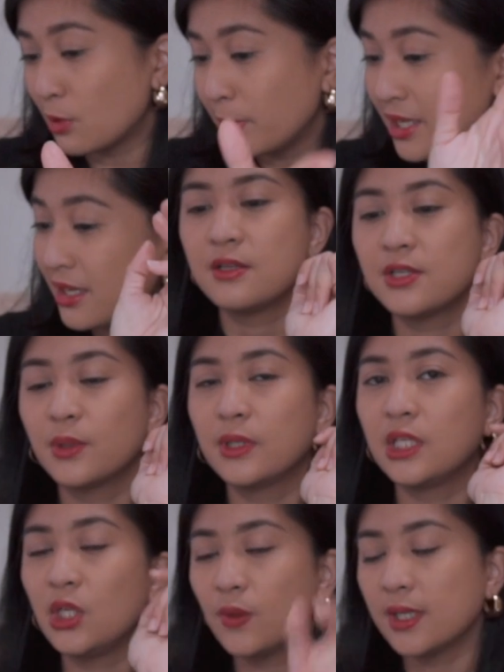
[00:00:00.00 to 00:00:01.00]
MOP. So
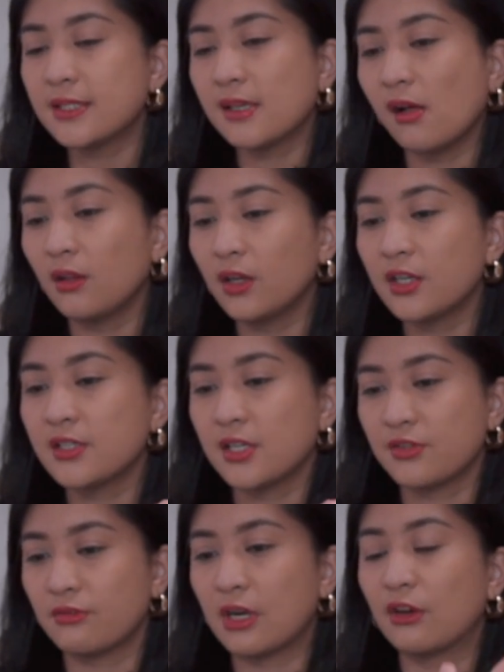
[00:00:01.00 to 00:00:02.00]
in US dollars,
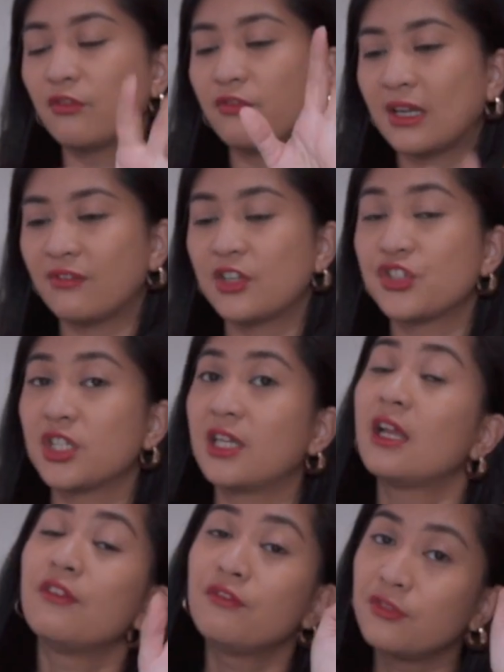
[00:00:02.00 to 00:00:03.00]
that's around
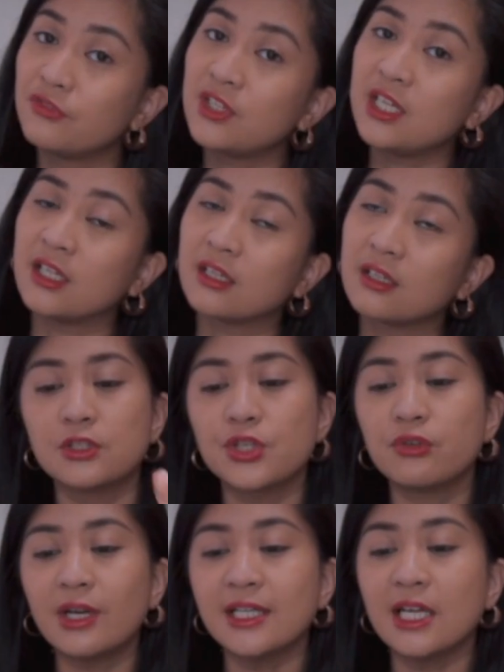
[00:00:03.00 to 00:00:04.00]
515.
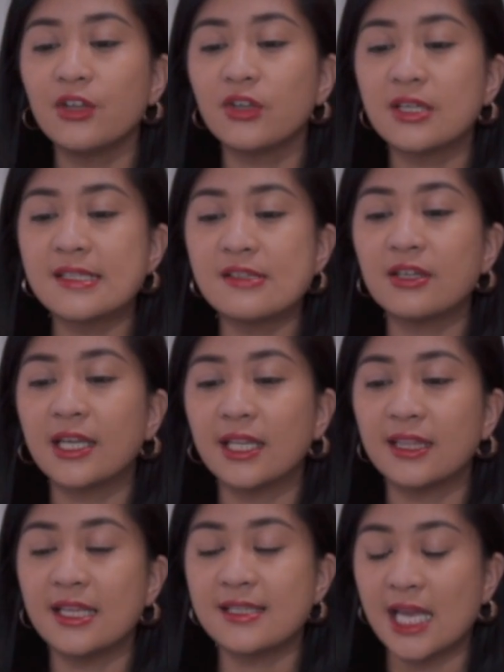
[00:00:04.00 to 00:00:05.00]
So right now you can still
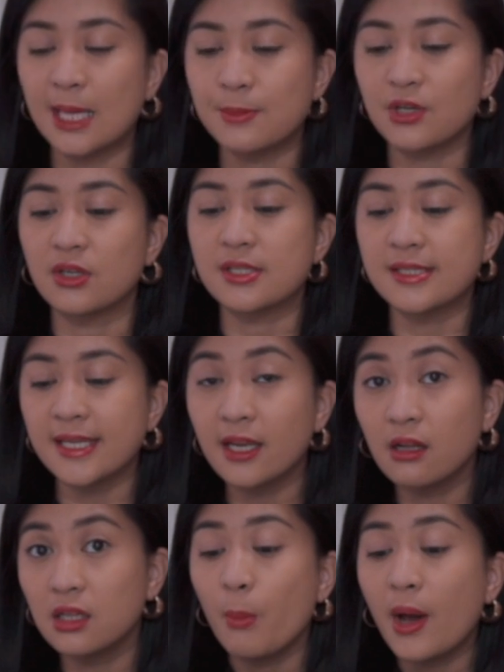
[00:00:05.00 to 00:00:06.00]
get these items on
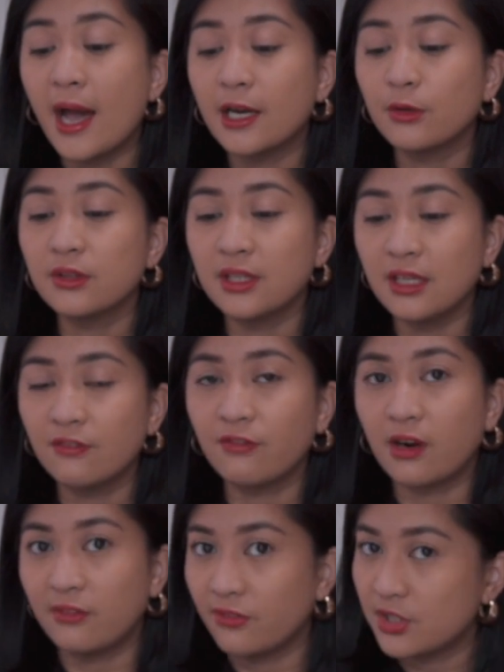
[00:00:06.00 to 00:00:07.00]
sale, but I don't think
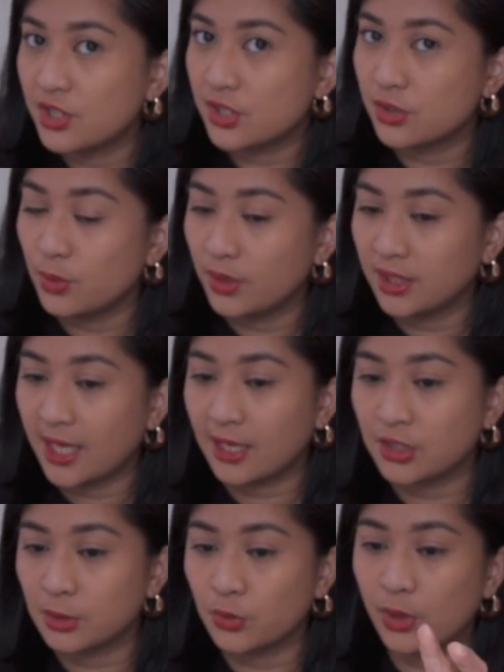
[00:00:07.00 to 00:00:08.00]
Farfetch is doing the
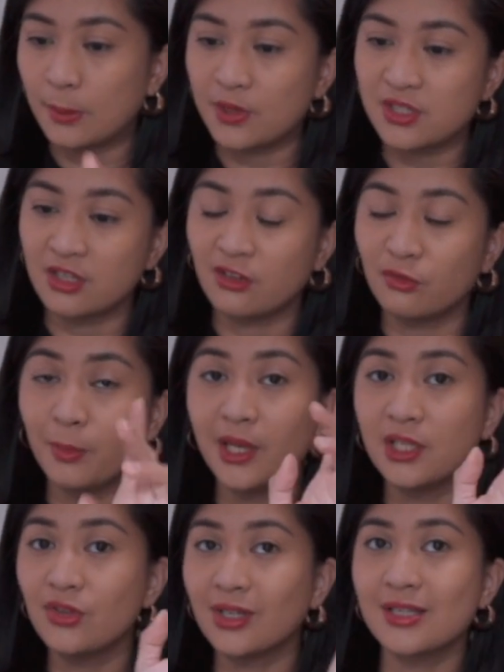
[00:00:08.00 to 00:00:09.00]
extra 20% off,
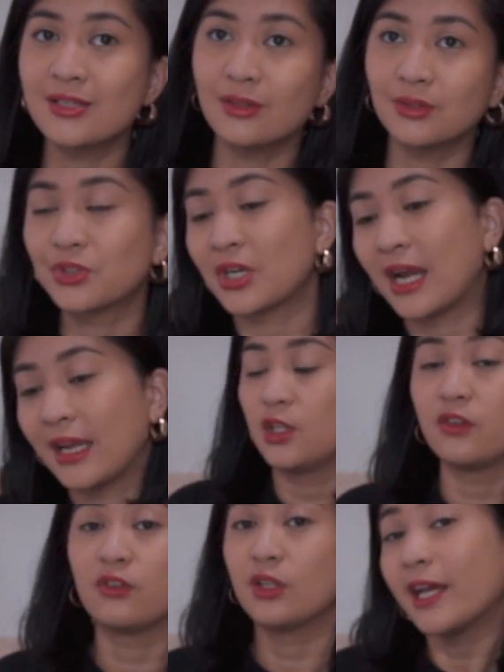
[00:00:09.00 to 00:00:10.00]
but you can still try. You
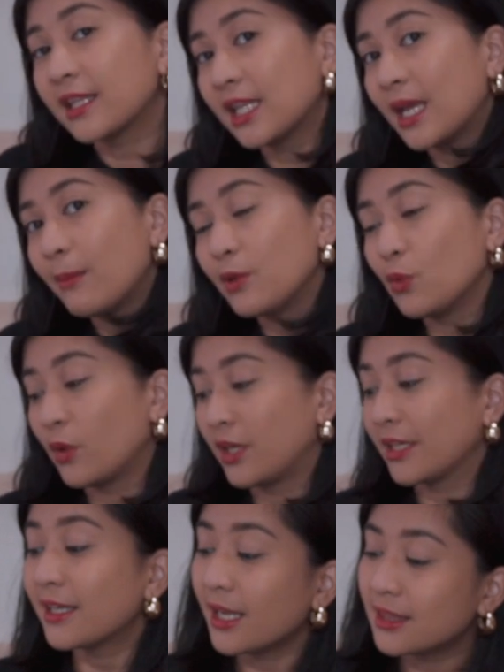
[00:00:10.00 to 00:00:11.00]
know, if you like them and you want
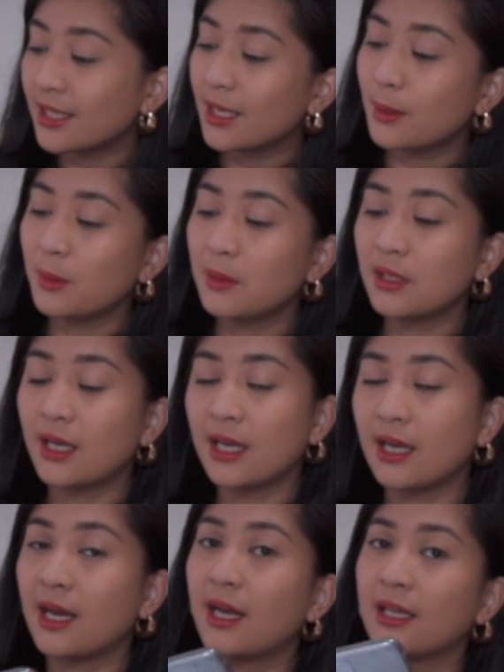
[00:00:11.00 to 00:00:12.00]
to get them,
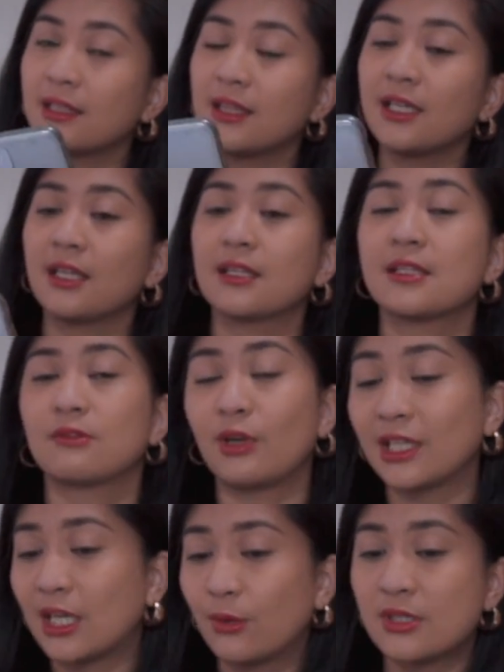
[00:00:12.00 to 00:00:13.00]
I think
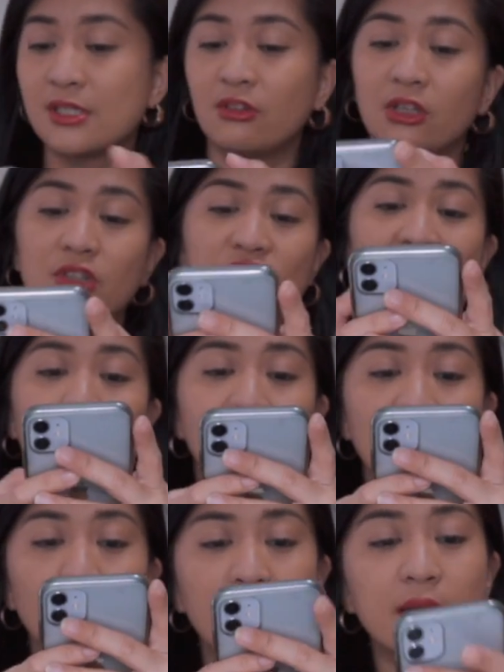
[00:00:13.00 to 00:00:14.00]
right now it's still a good time
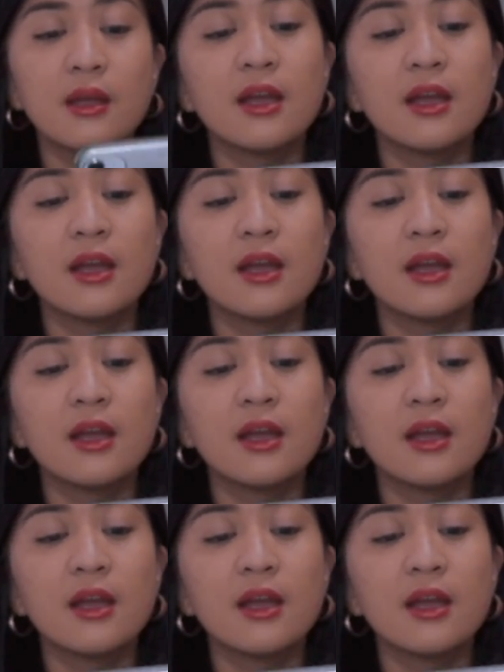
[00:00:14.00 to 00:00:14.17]
anyway.